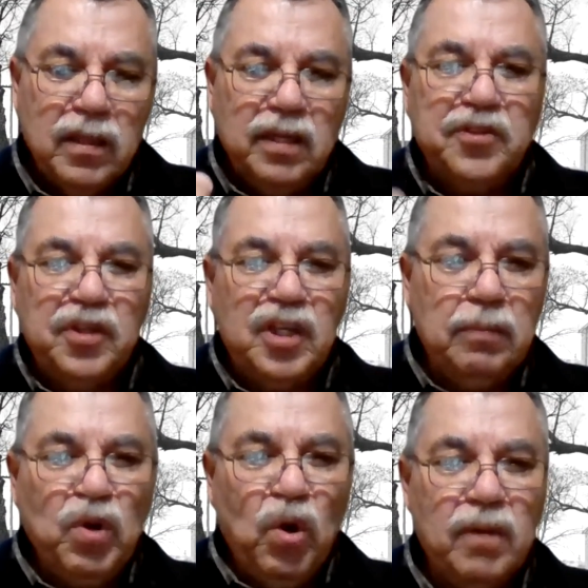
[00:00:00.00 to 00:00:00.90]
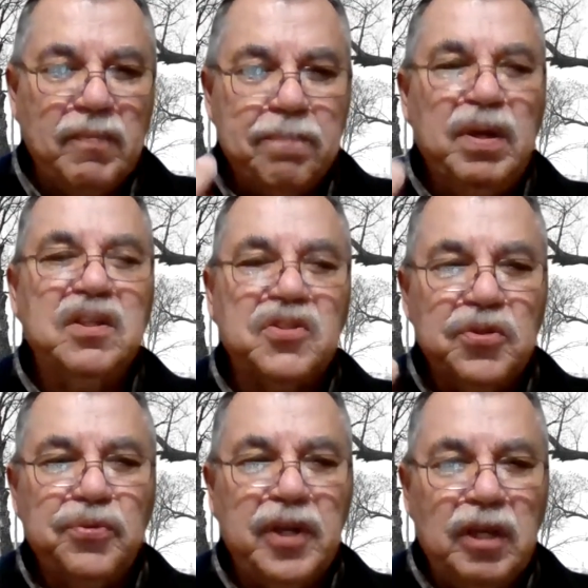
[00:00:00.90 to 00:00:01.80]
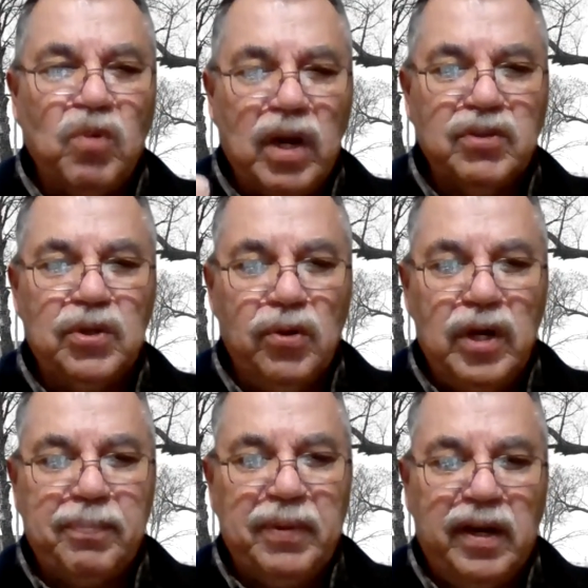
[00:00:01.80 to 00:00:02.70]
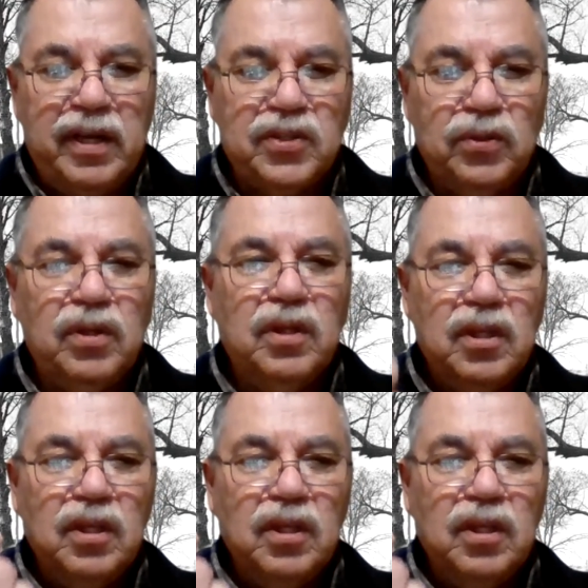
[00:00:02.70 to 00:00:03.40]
that you keep going. My biggest dream when I was growing up in high school